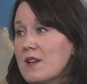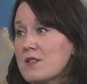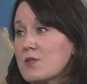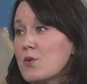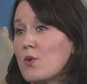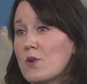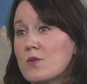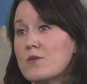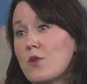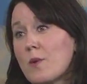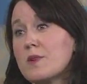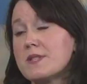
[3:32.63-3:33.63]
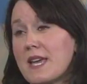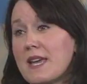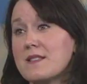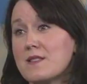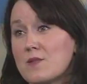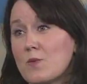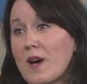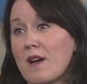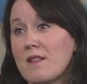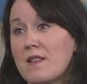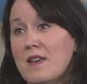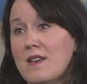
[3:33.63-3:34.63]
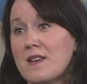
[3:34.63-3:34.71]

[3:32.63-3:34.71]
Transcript: school normal days as well.